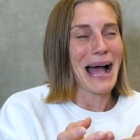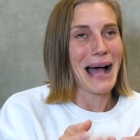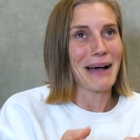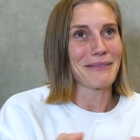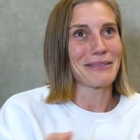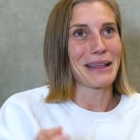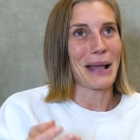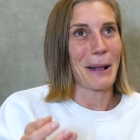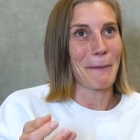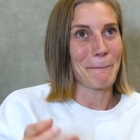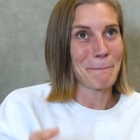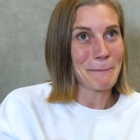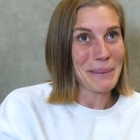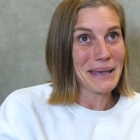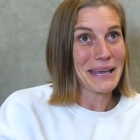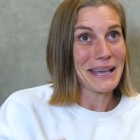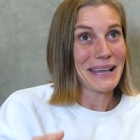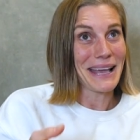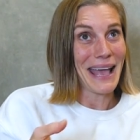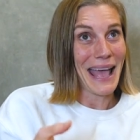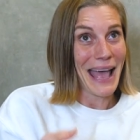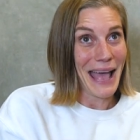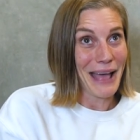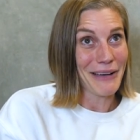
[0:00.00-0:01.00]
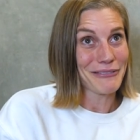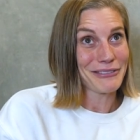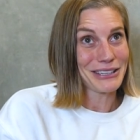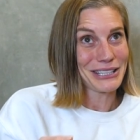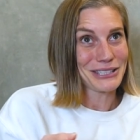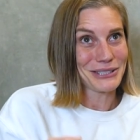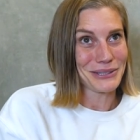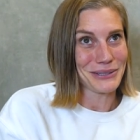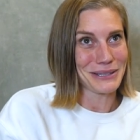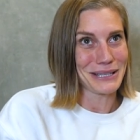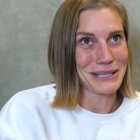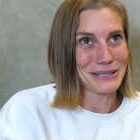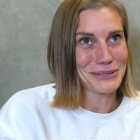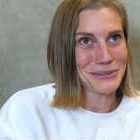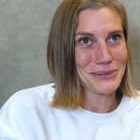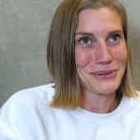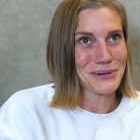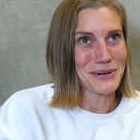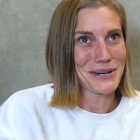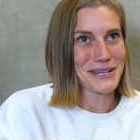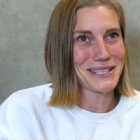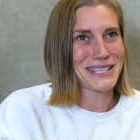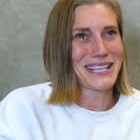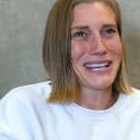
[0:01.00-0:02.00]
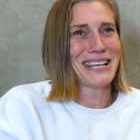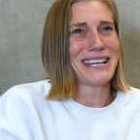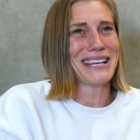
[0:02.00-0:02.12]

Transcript: have like big heavy duty doors